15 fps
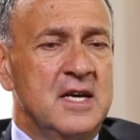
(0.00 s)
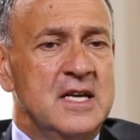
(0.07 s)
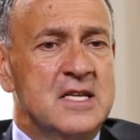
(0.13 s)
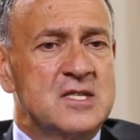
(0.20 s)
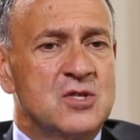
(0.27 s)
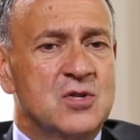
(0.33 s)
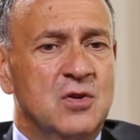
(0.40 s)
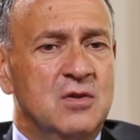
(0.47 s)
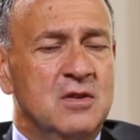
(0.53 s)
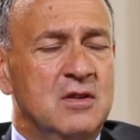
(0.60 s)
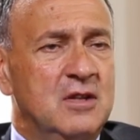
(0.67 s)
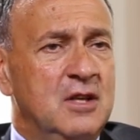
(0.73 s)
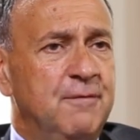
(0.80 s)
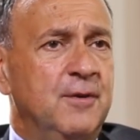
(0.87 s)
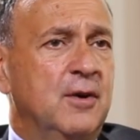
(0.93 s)
It's a
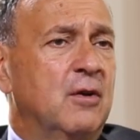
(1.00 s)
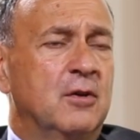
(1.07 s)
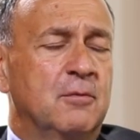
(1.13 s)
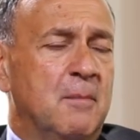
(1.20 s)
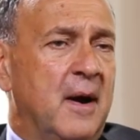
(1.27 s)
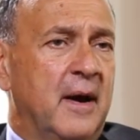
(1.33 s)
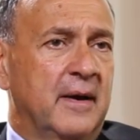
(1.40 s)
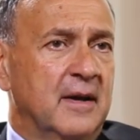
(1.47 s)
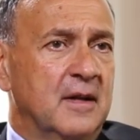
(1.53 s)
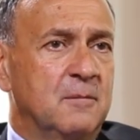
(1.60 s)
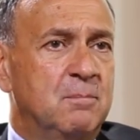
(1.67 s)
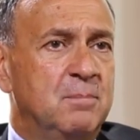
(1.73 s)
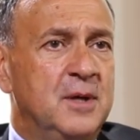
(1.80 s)
difficult market.